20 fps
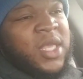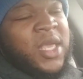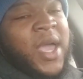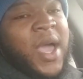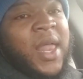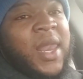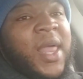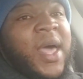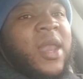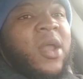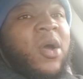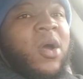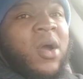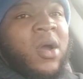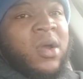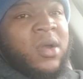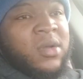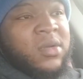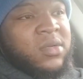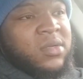he got a lot of
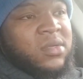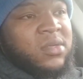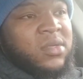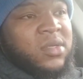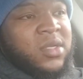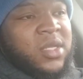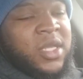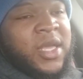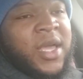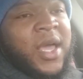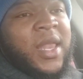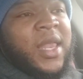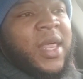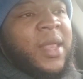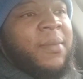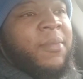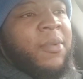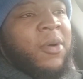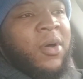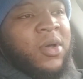heart, he got a
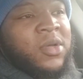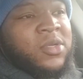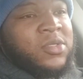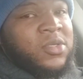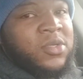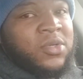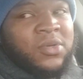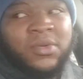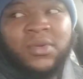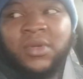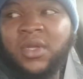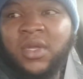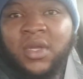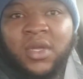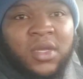lot of balls too.